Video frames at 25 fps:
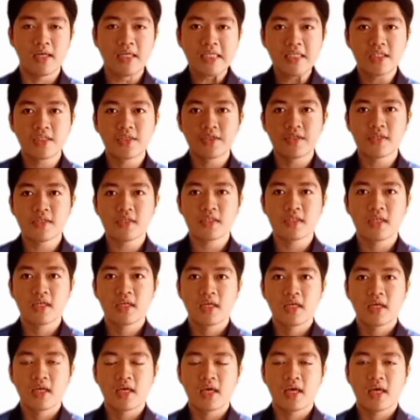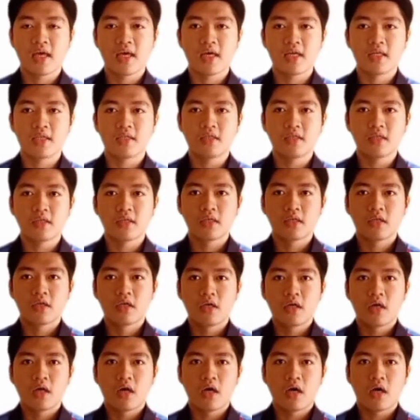leaders, and
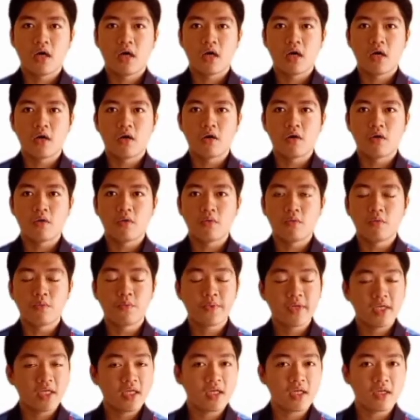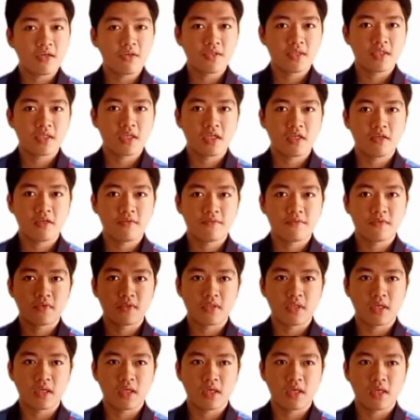we
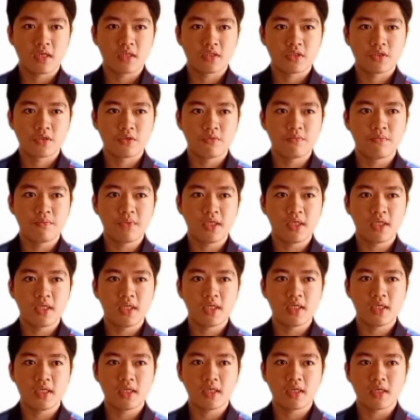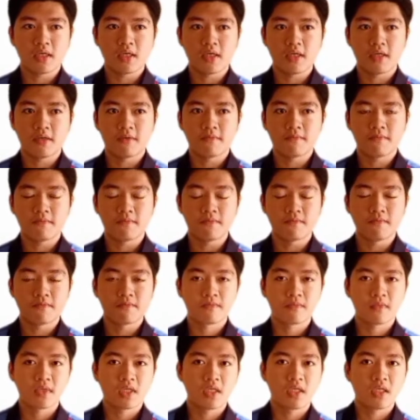ourselves should be
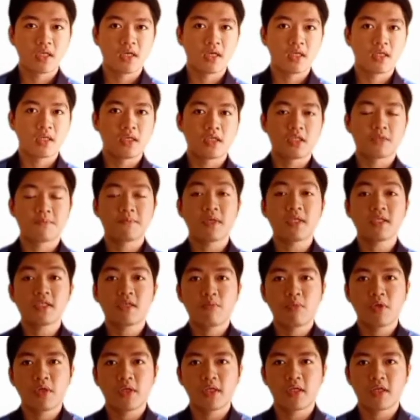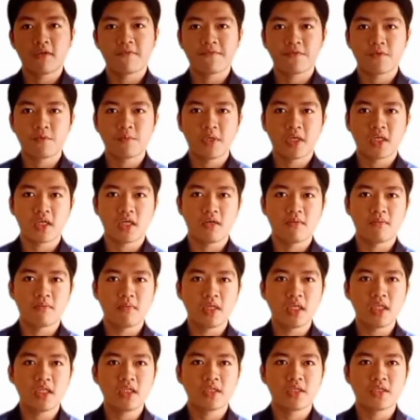responsible enough to
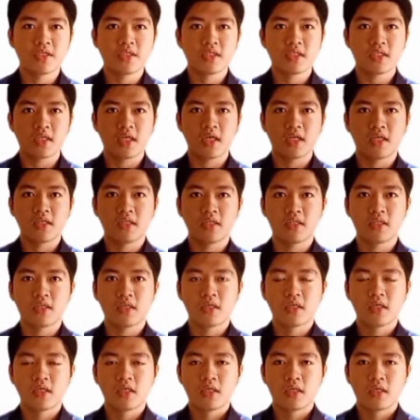become leaders, and